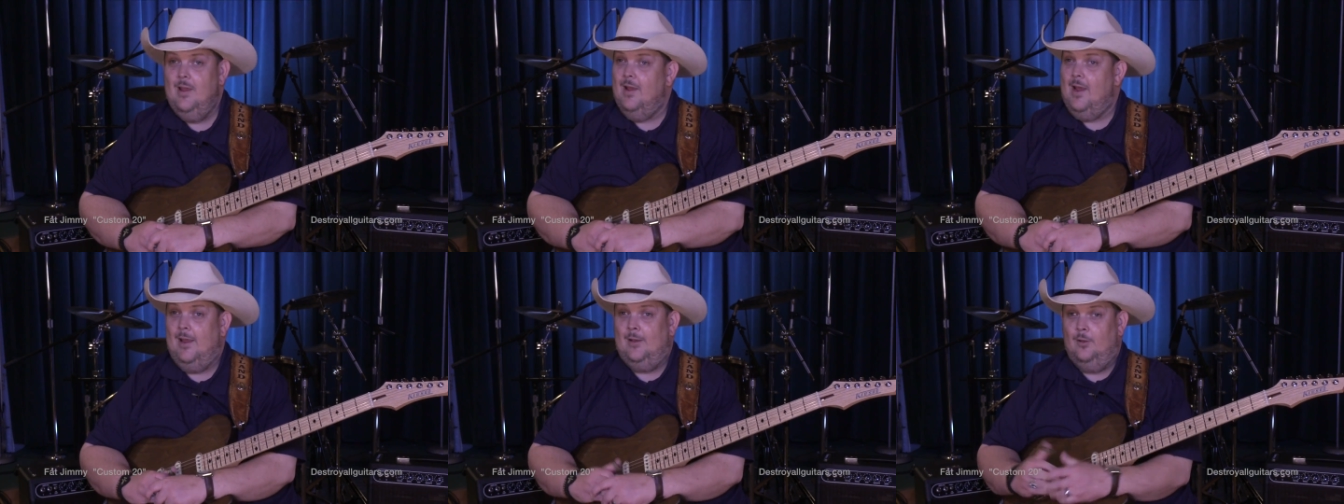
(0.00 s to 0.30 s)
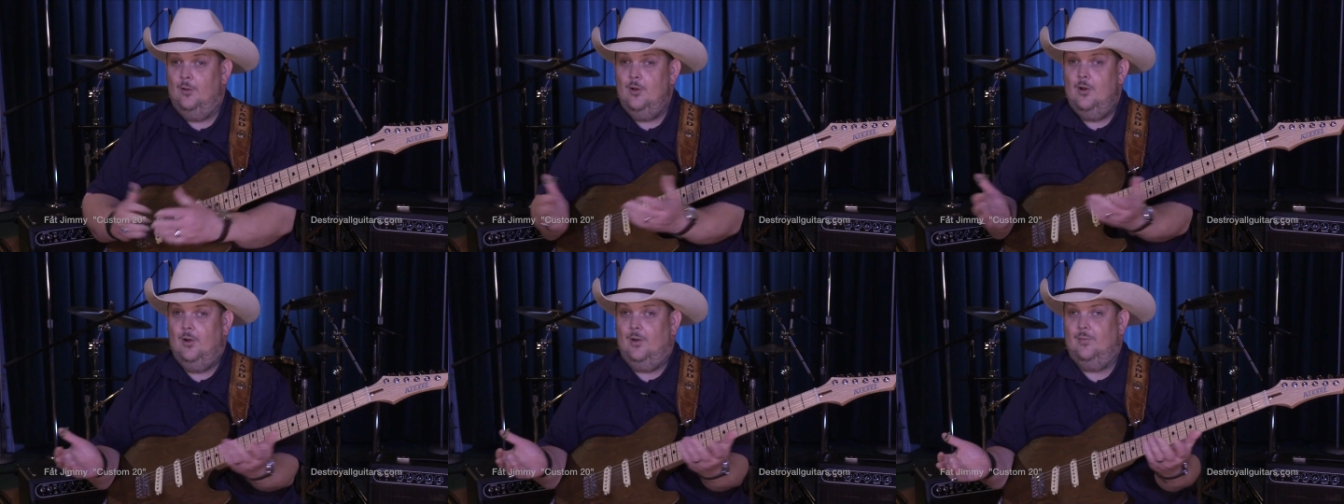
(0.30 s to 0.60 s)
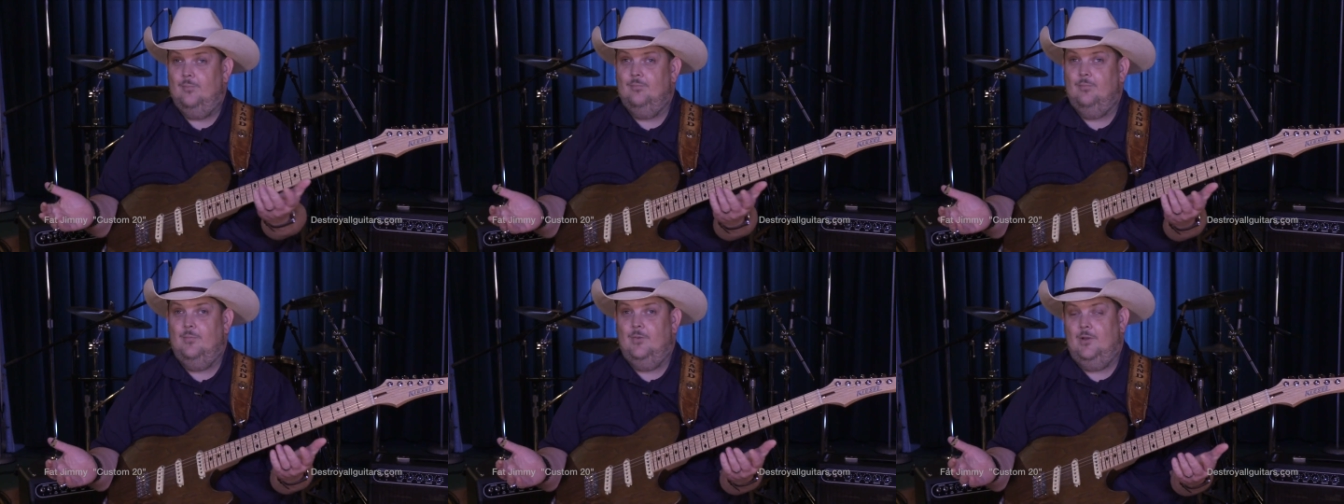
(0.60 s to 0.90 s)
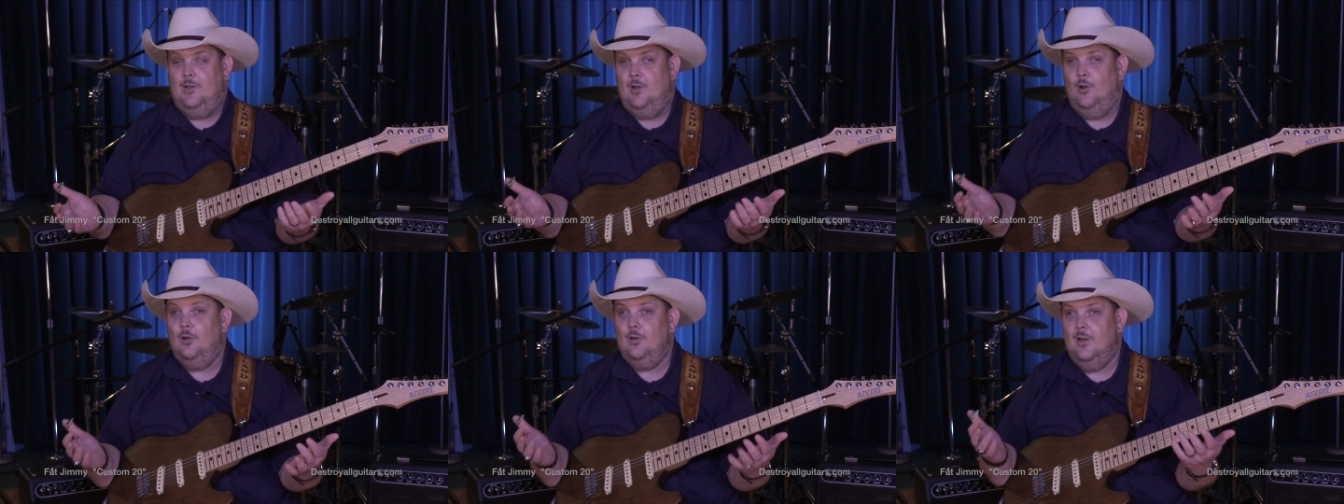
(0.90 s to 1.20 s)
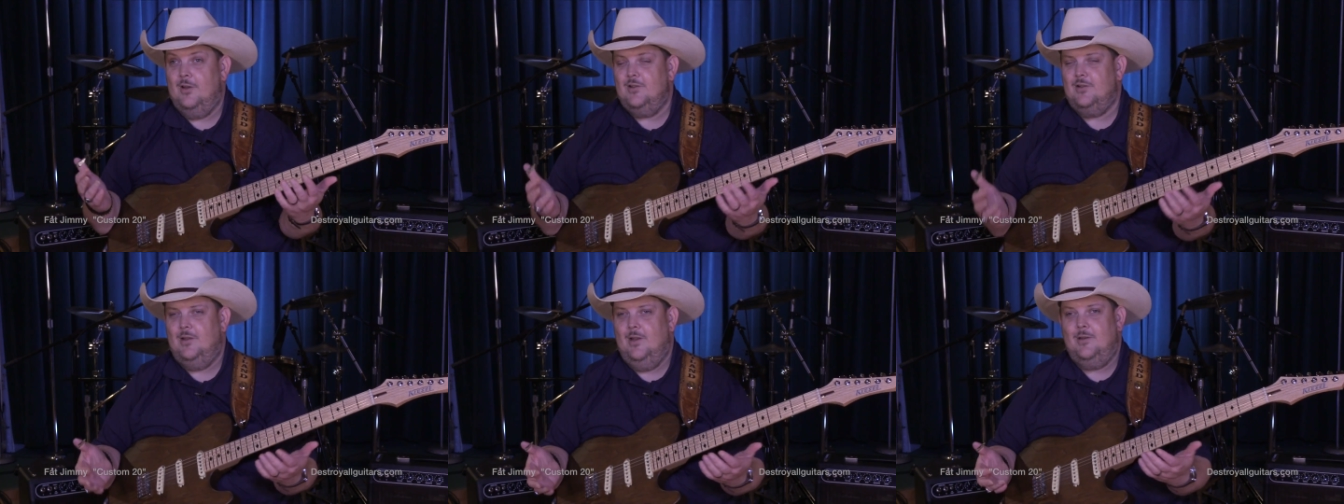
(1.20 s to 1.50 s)
And look, you're
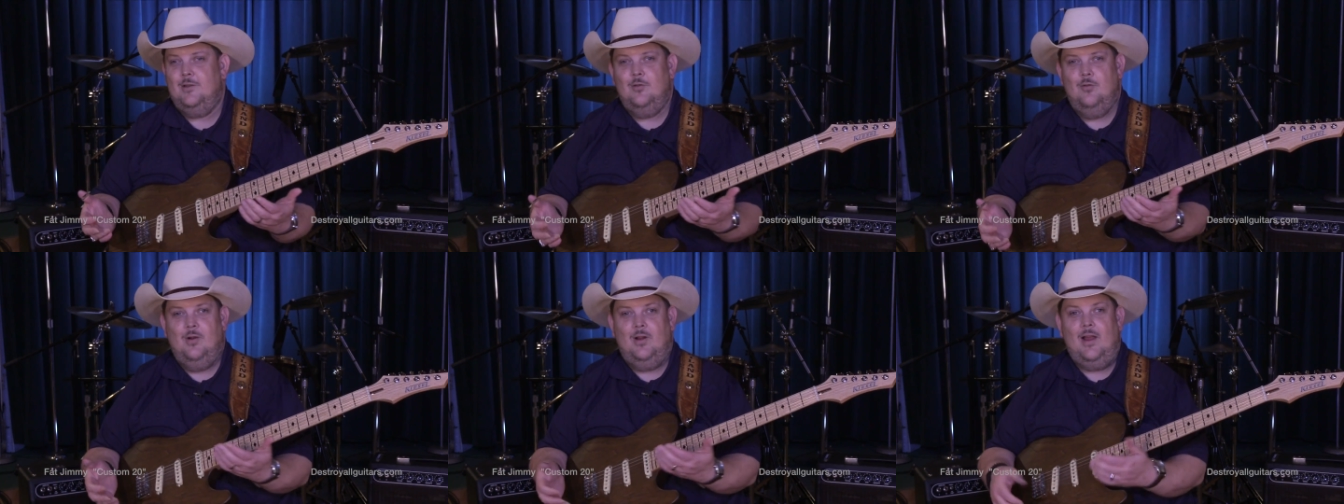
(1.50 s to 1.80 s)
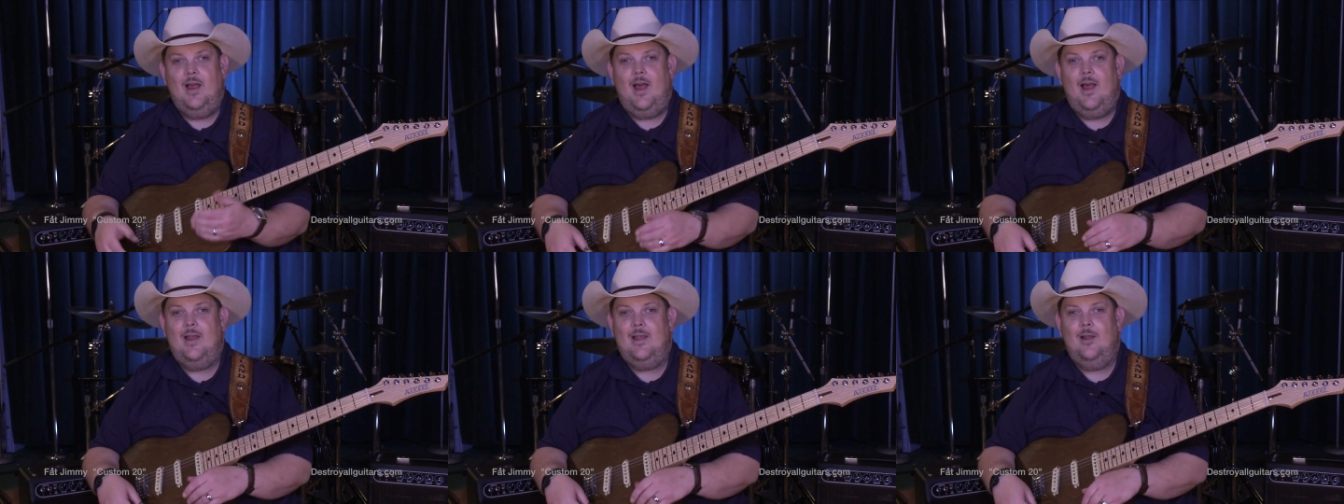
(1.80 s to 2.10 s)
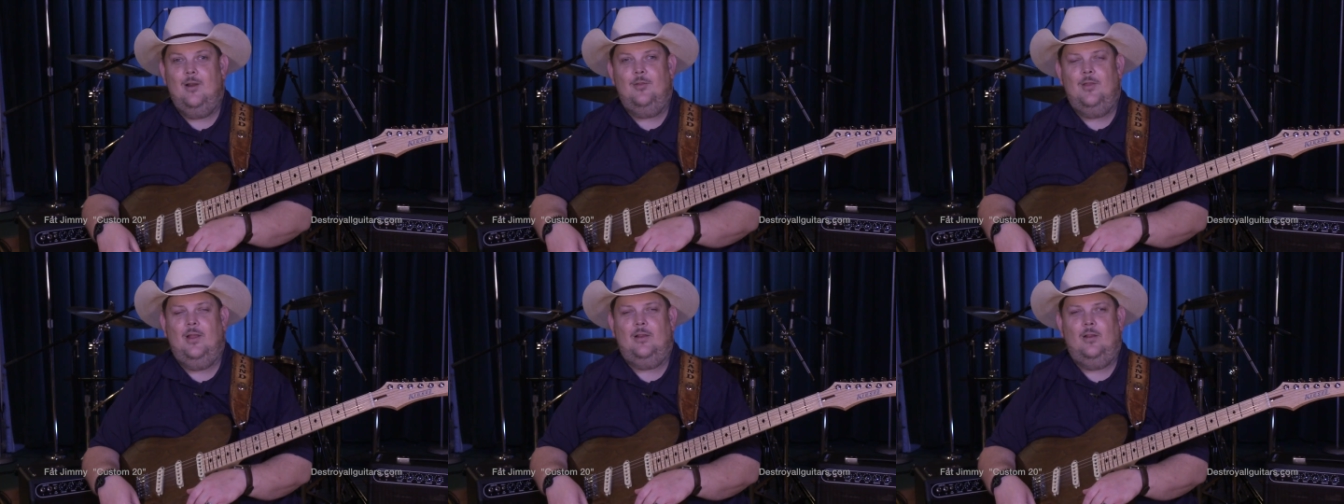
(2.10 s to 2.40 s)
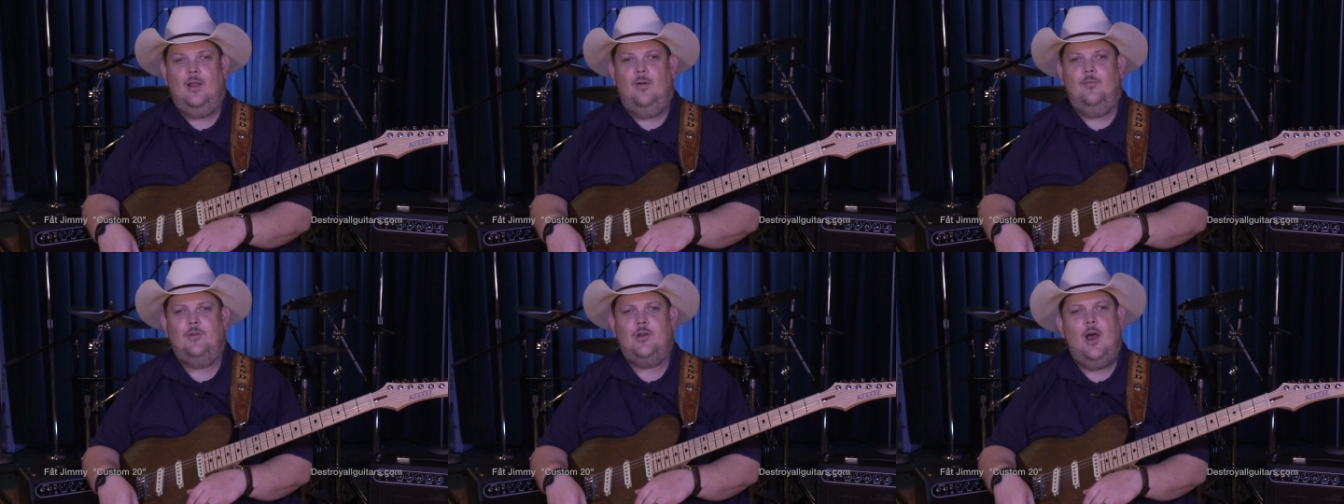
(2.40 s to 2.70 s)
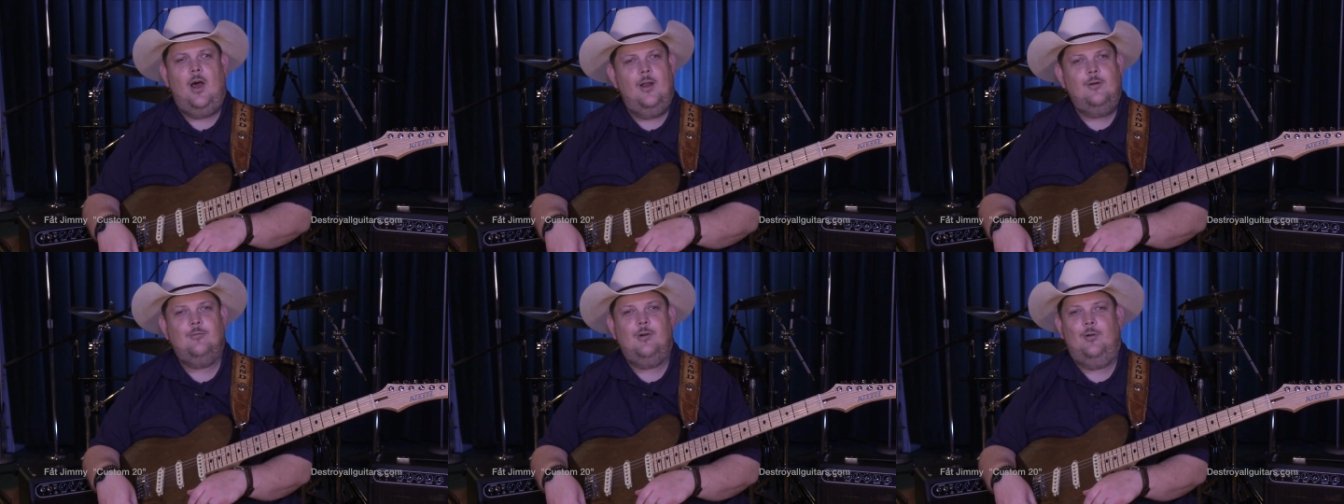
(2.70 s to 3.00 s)
listening to a guy here that loves
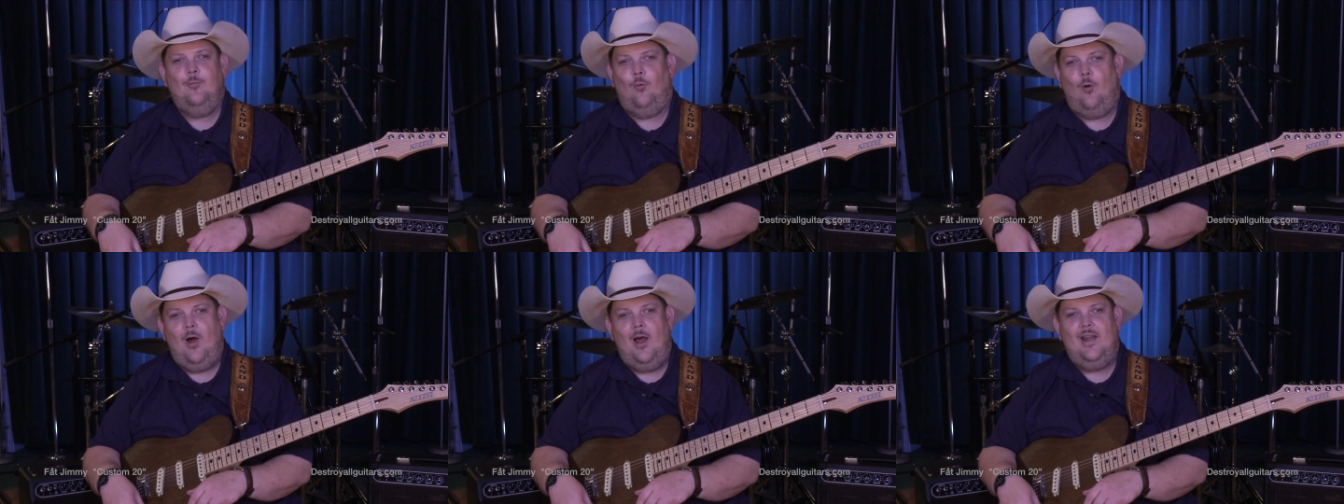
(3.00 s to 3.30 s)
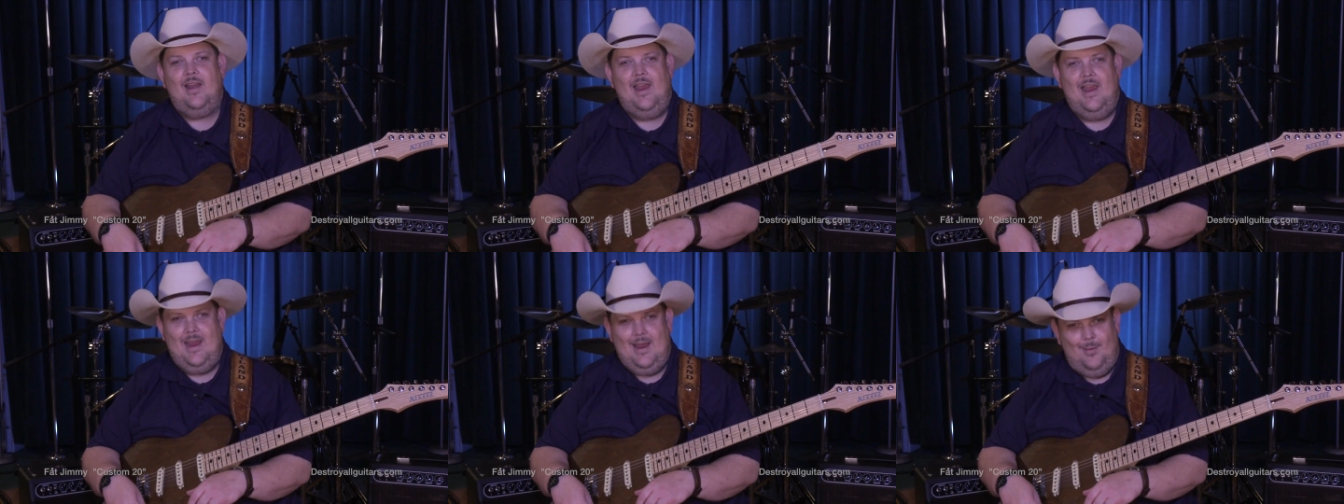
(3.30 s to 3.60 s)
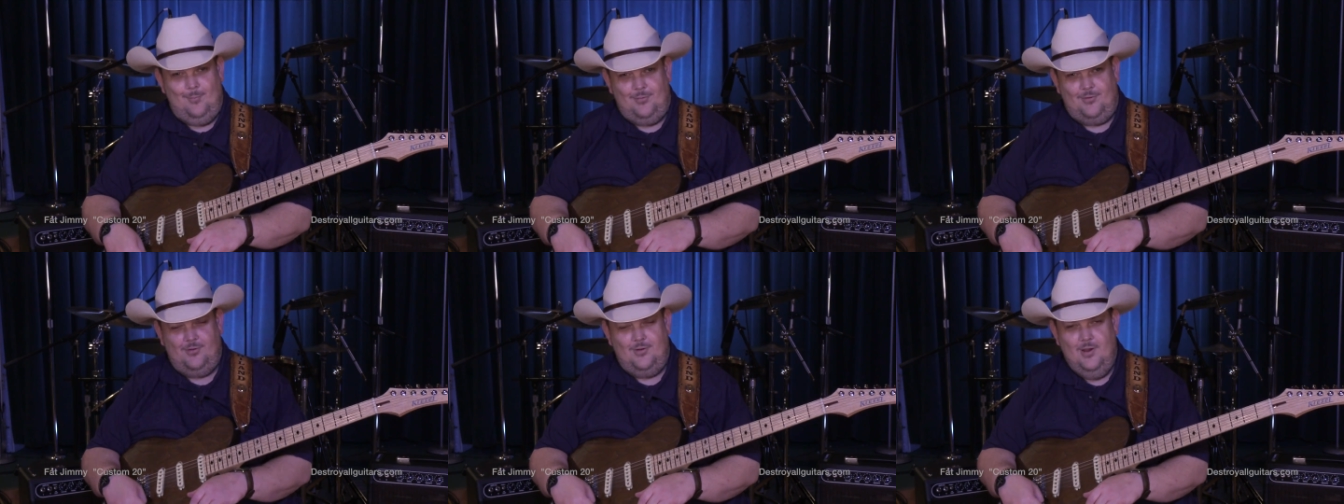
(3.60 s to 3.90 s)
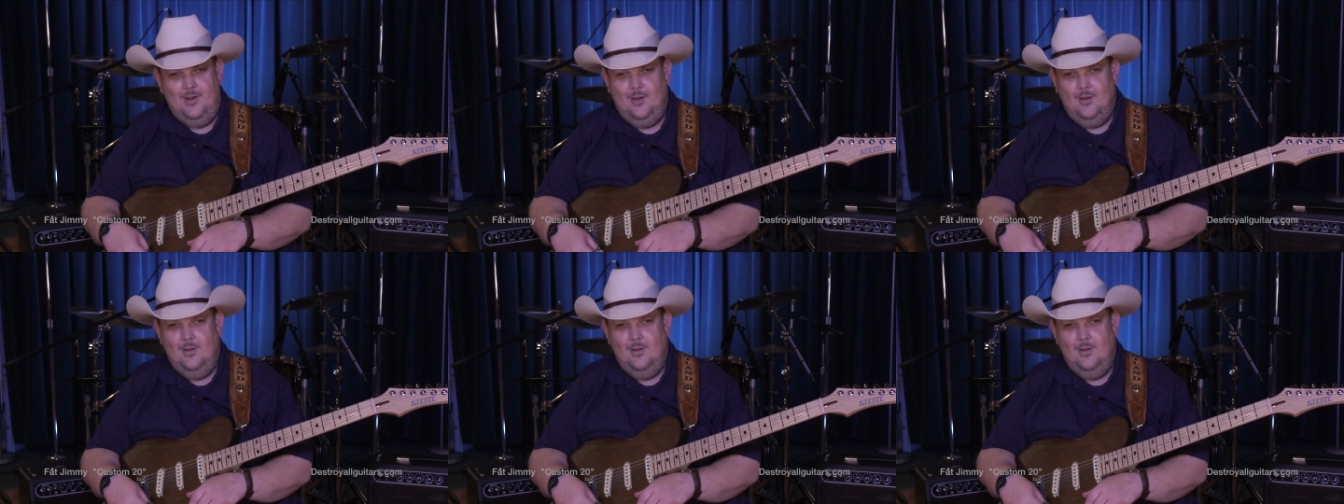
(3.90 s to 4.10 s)
100-watt amps.